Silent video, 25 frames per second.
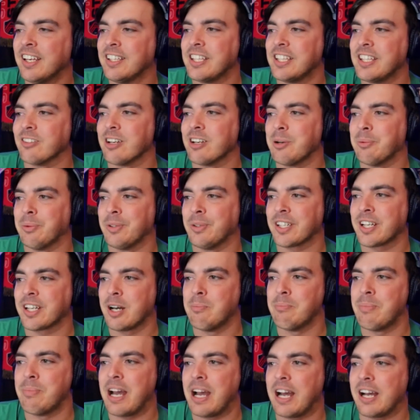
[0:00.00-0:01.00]
They were able to
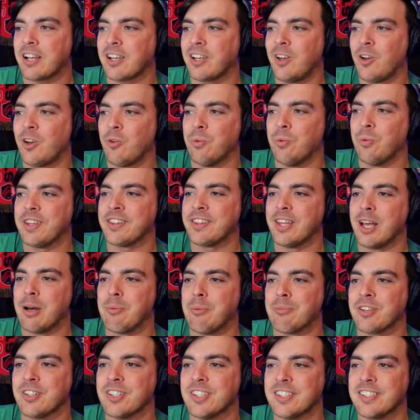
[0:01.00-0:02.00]
come back with
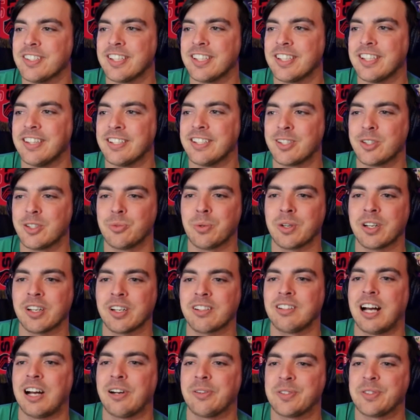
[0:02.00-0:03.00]
numbers, and this is where
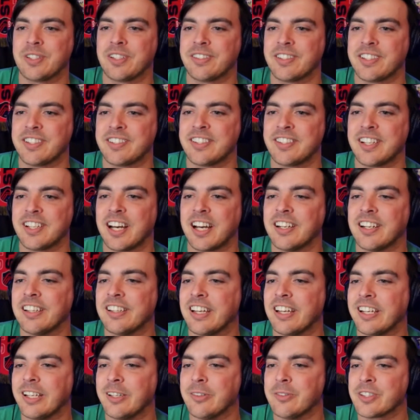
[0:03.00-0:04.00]
Klauss just decided
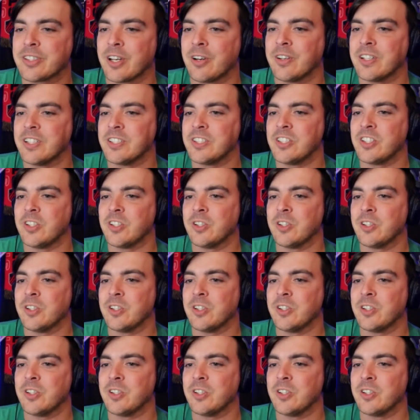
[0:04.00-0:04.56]
that he was going to